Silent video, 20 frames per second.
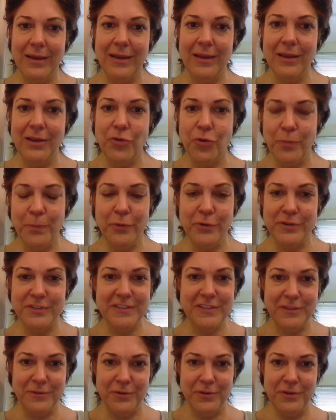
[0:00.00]

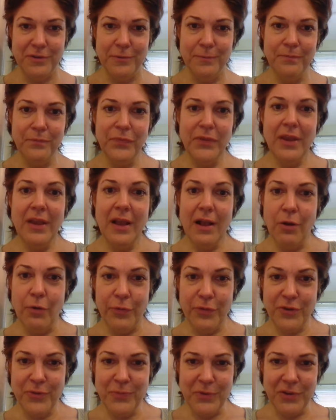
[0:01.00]
interpersonal
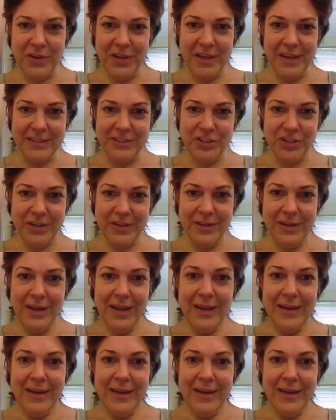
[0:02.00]
health communication.